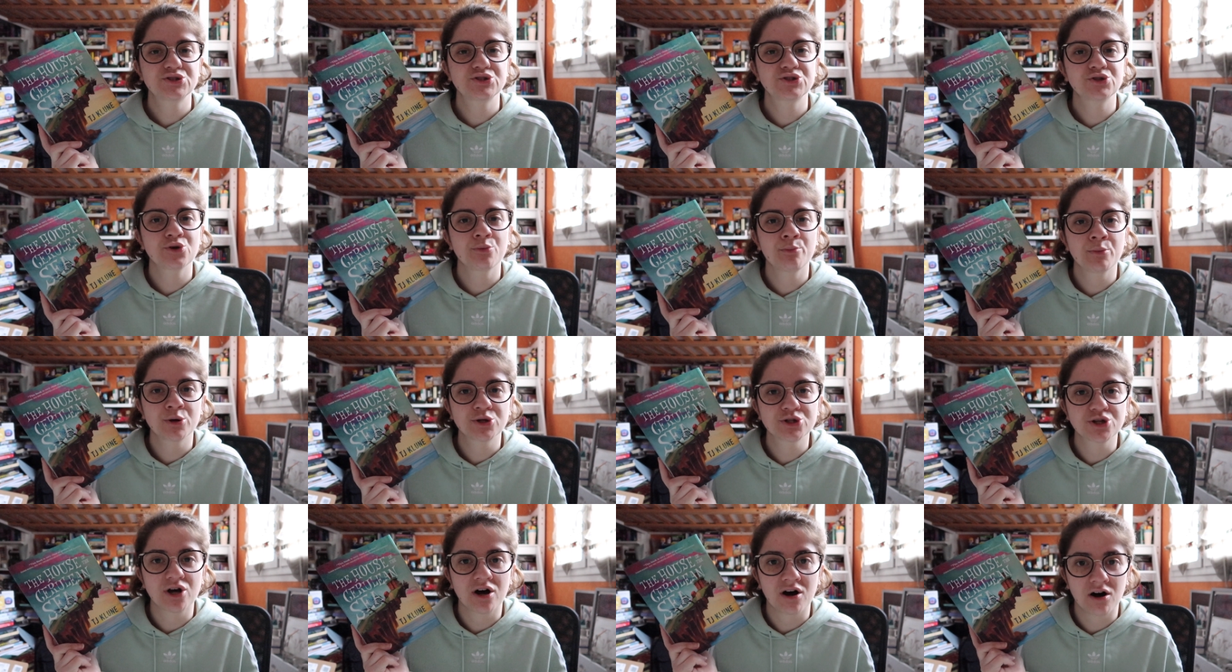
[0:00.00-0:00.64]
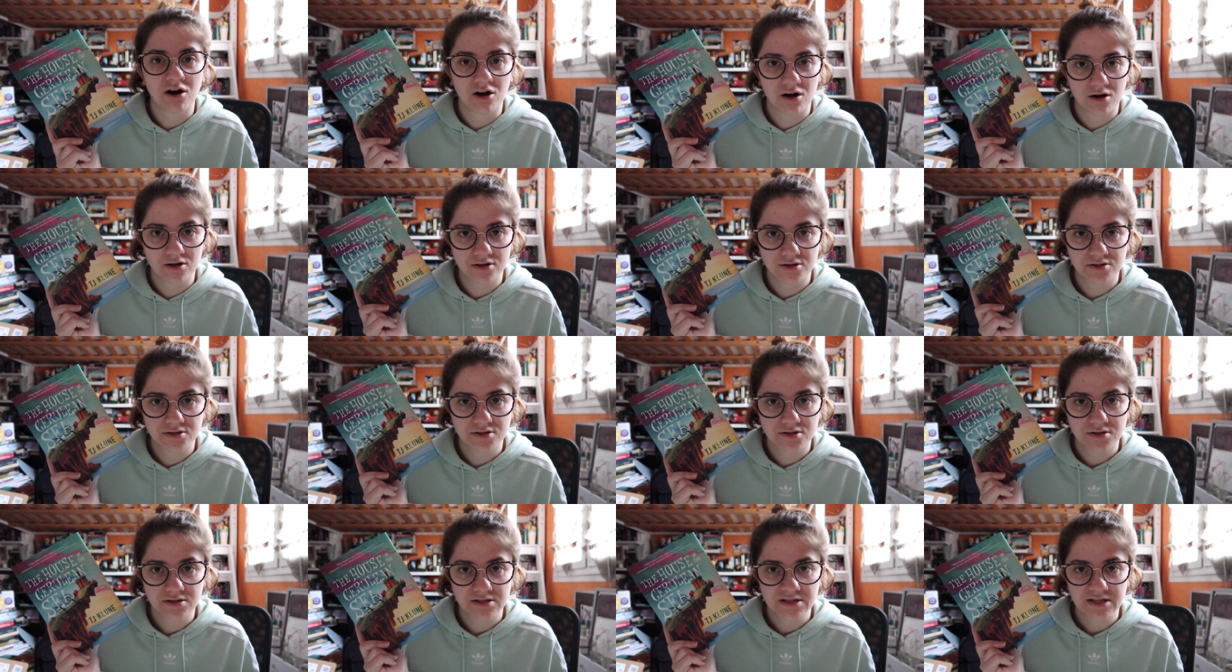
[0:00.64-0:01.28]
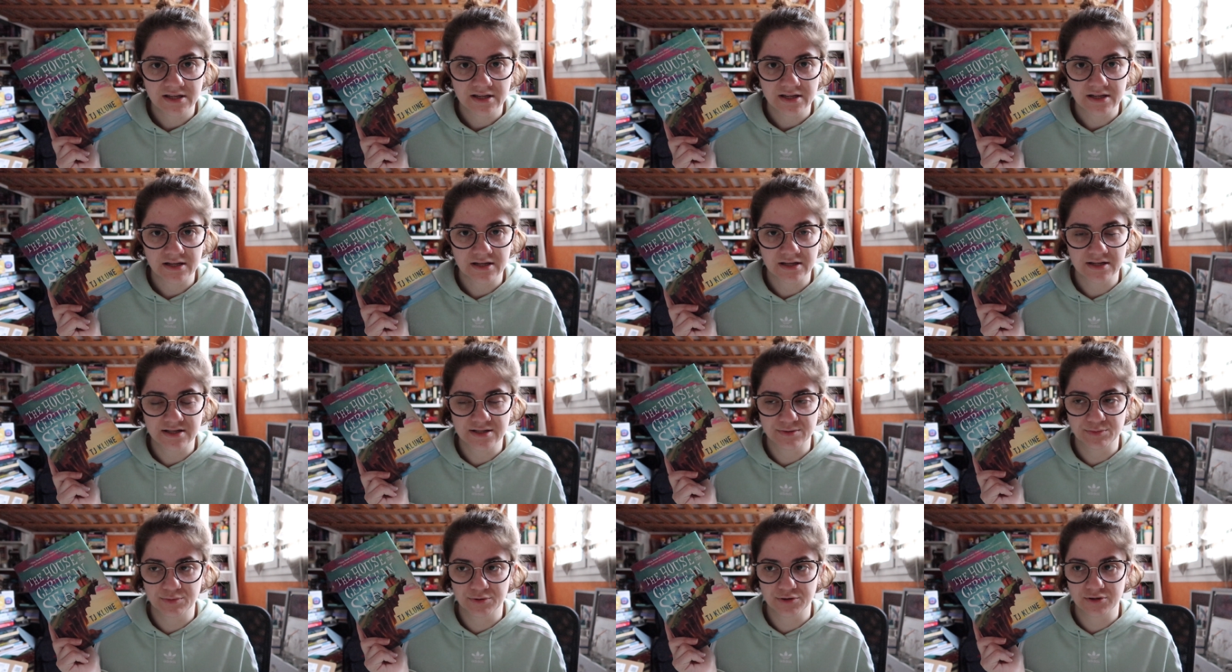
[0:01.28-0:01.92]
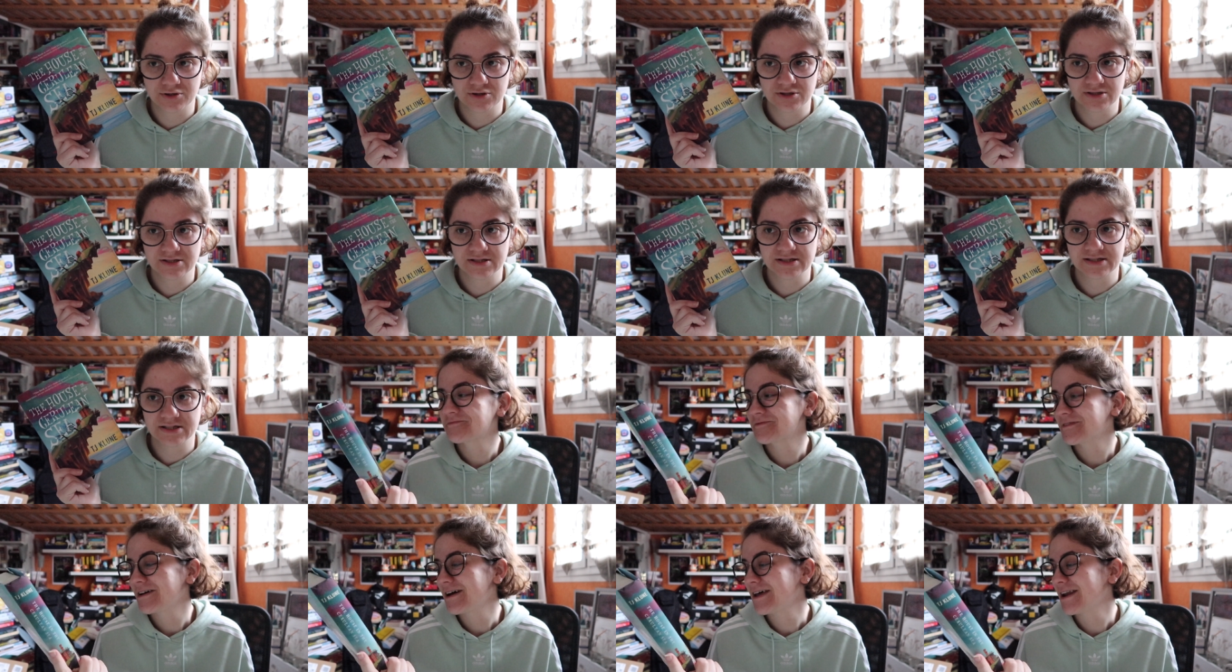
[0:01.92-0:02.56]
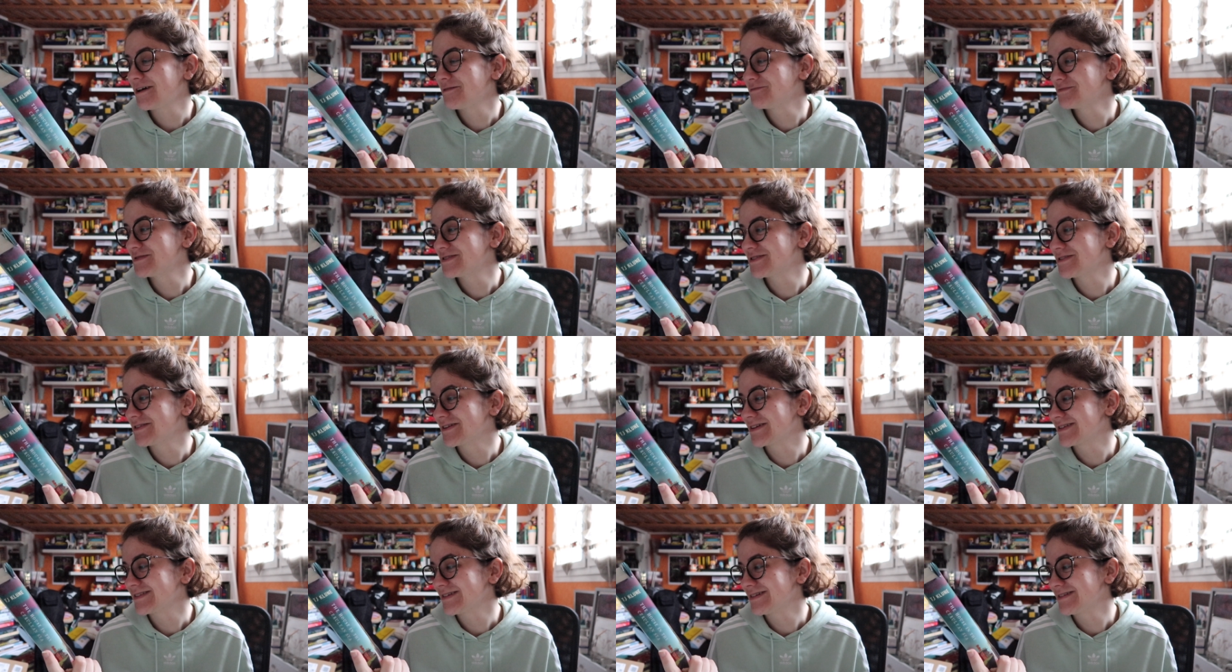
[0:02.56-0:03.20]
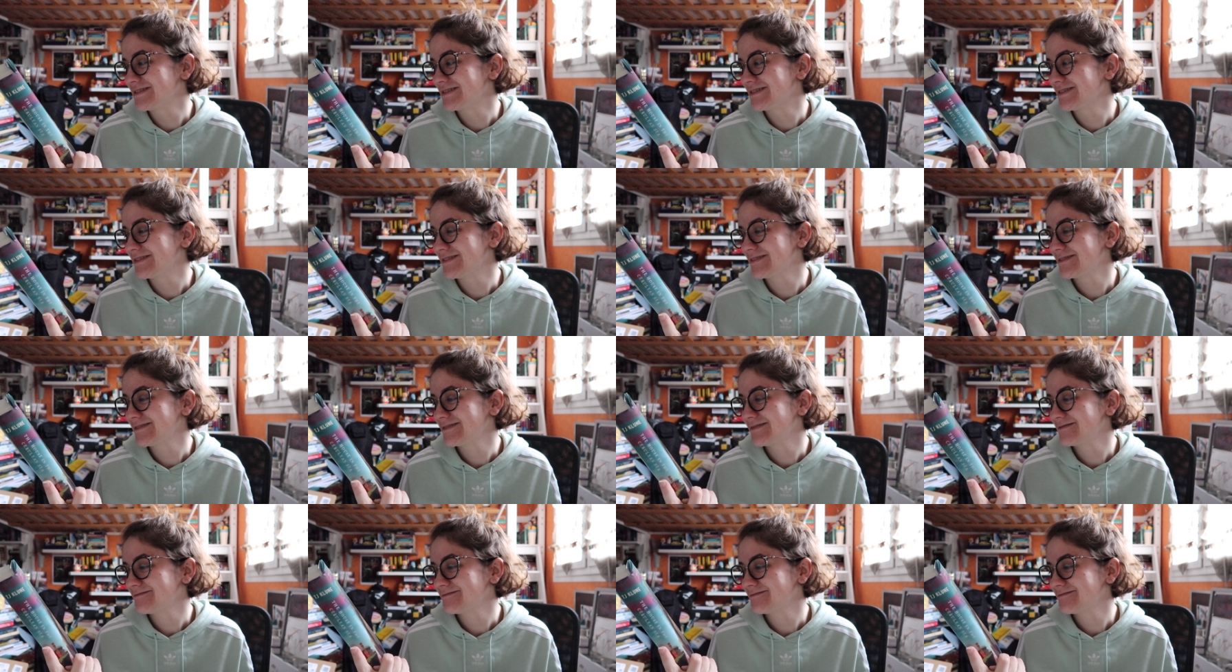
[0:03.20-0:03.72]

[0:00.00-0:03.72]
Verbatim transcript: so much heart in his books and I'm so excited.